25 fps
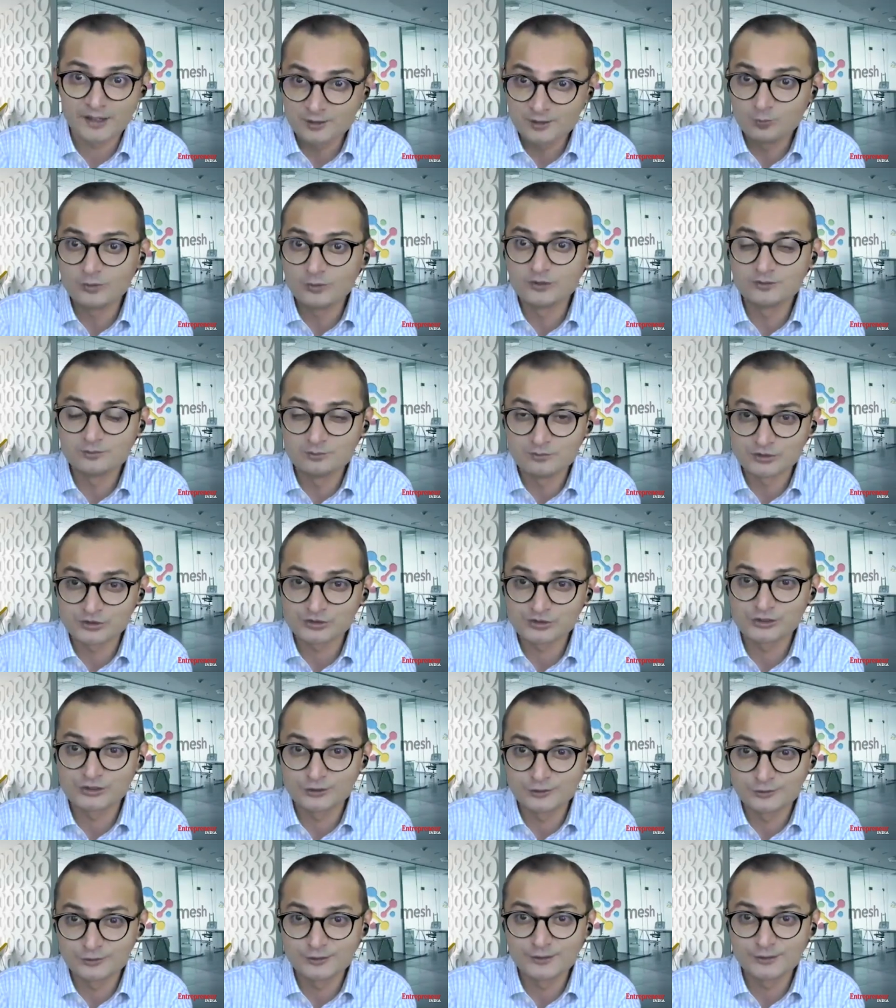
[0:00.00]
marry with
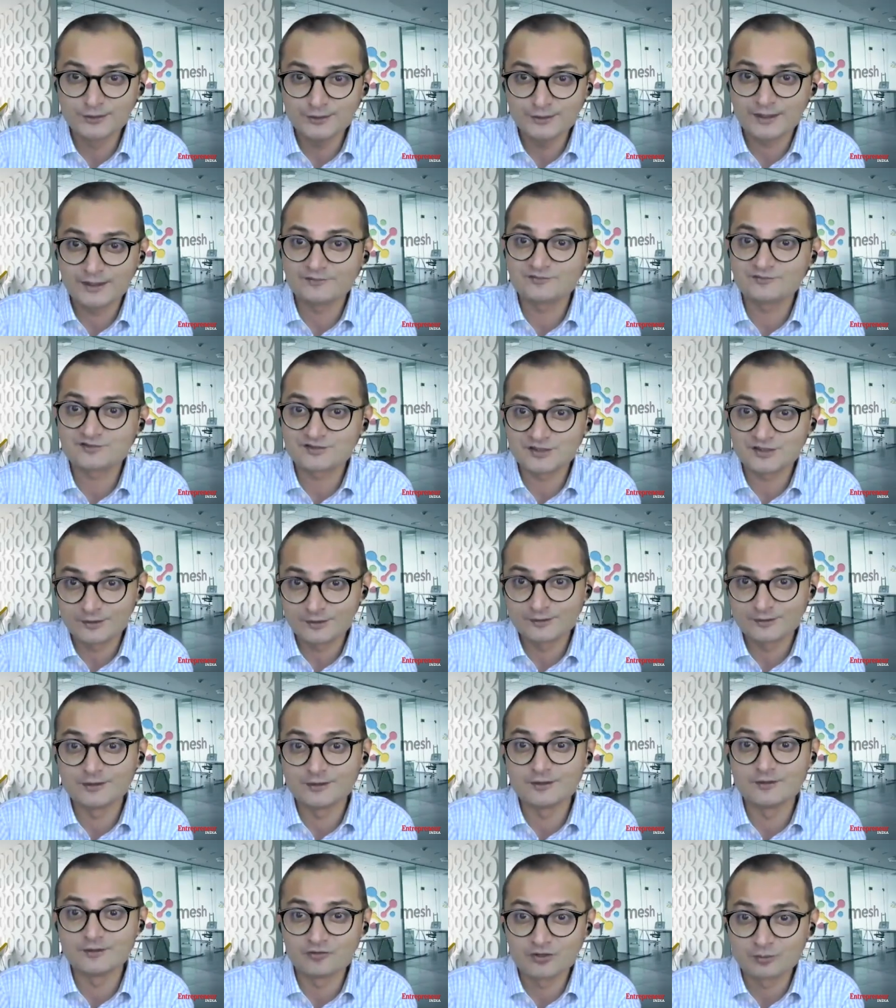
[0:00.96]
machine learning and
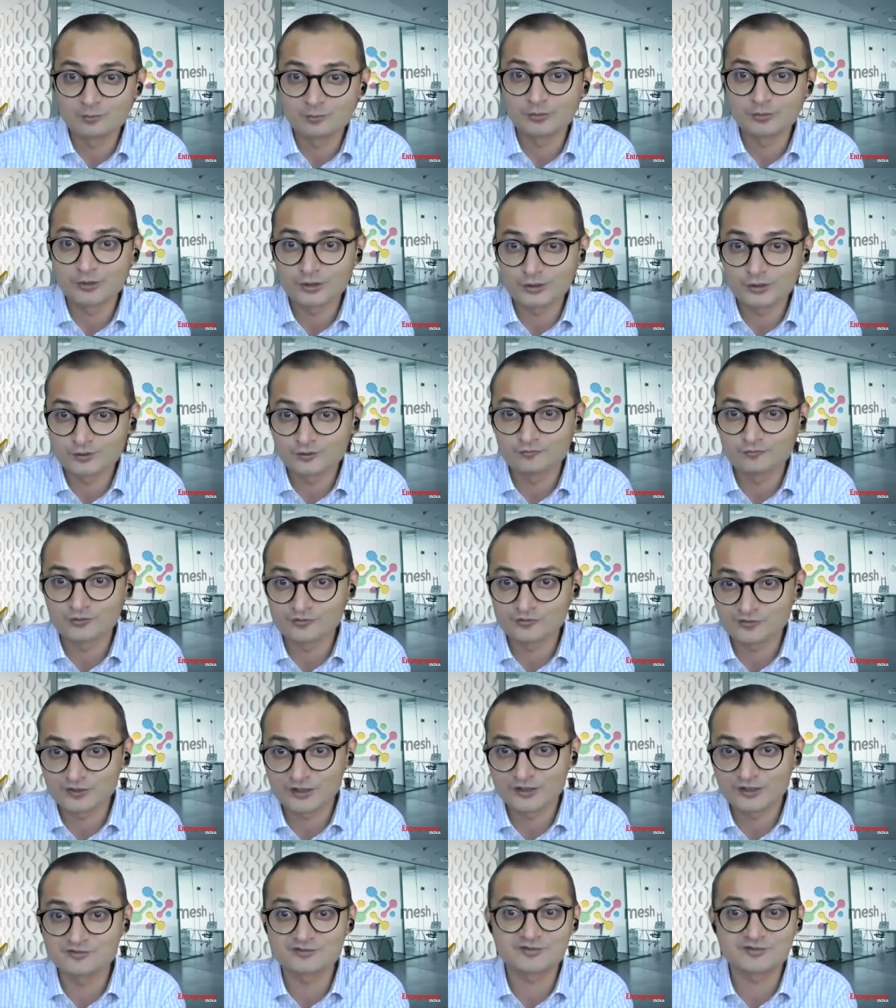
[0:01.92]
start delivering
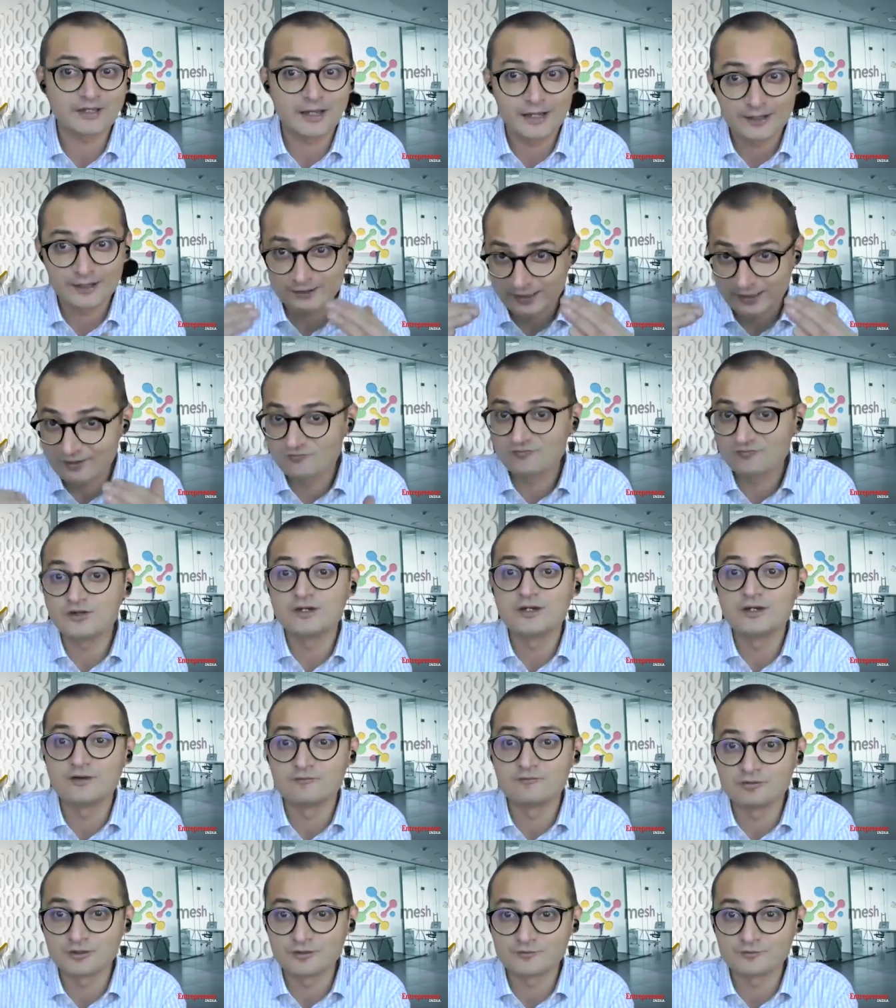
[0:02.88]
predictive insights at
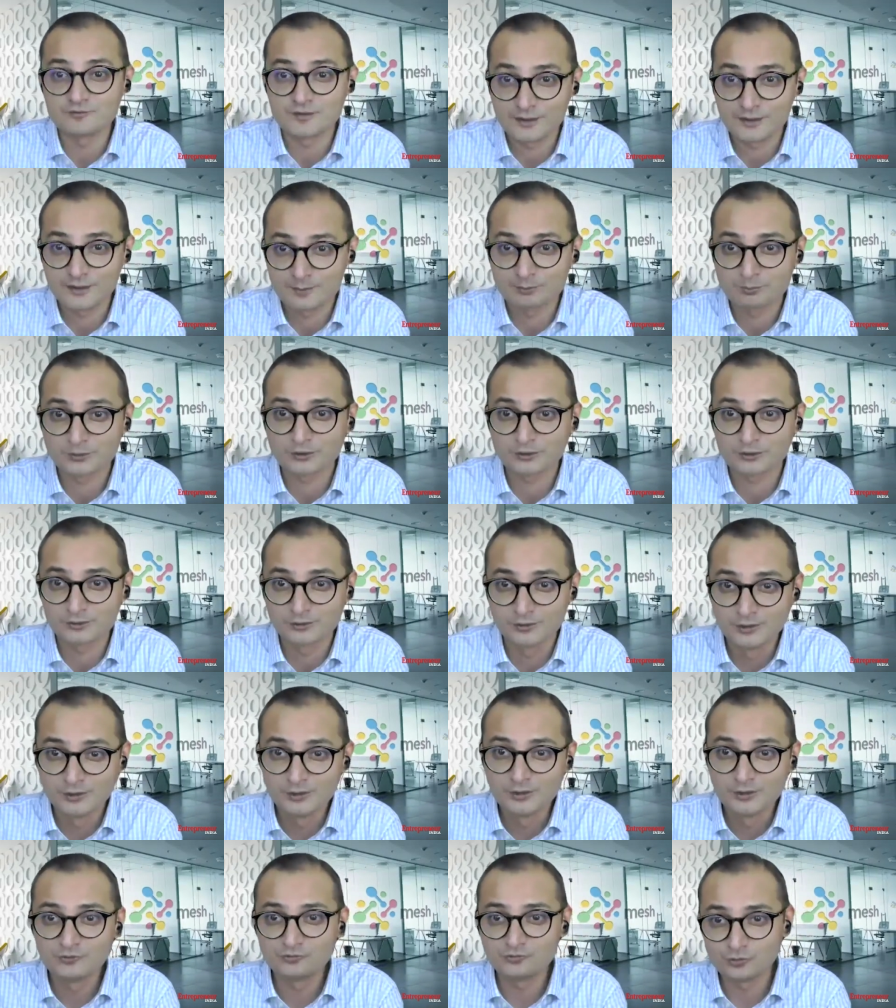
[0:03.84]
every level in the company.